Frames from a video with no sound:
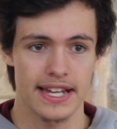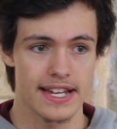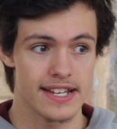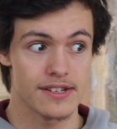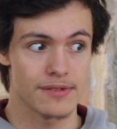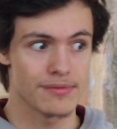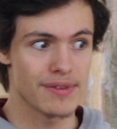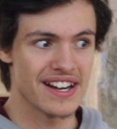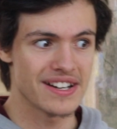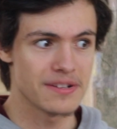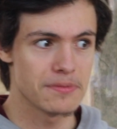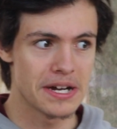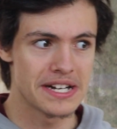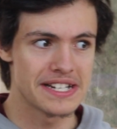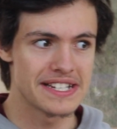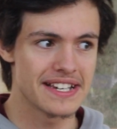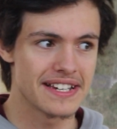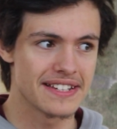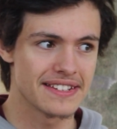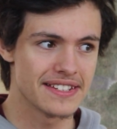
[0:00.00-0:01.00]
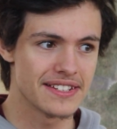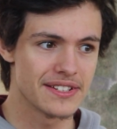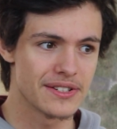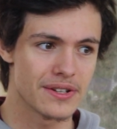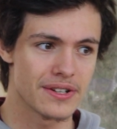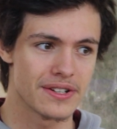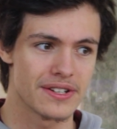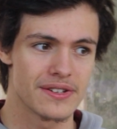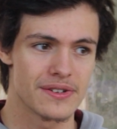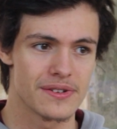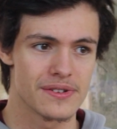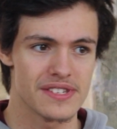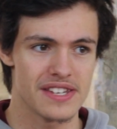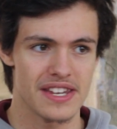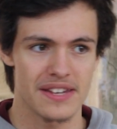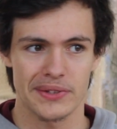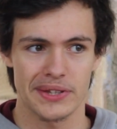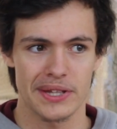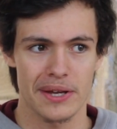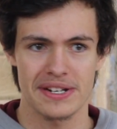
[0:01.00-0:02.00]
here's a random idea that you can use,
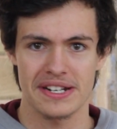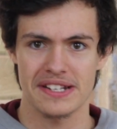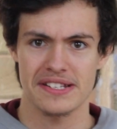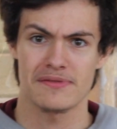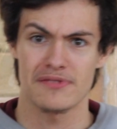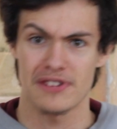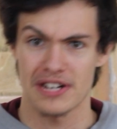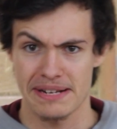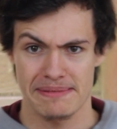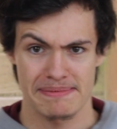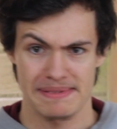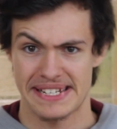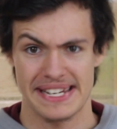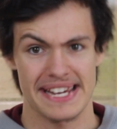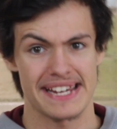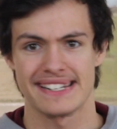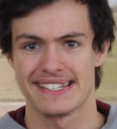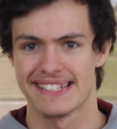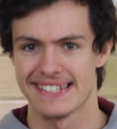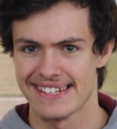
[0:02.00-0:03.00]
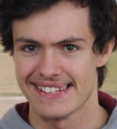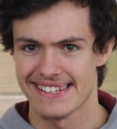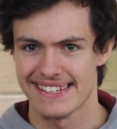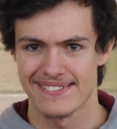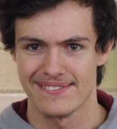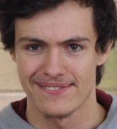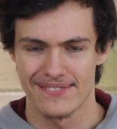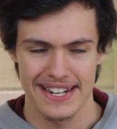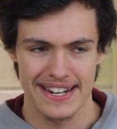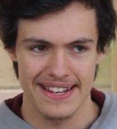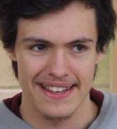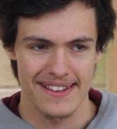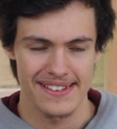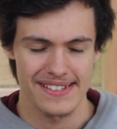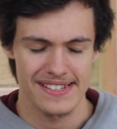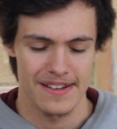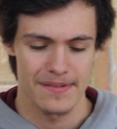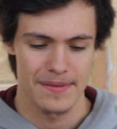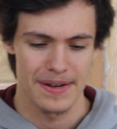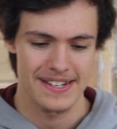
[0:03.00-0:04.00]
even though it doesn't really pertain to the video
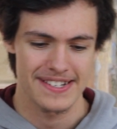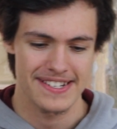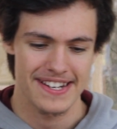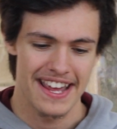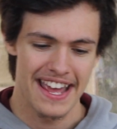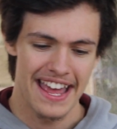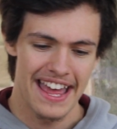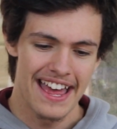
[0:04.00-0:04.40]
so much.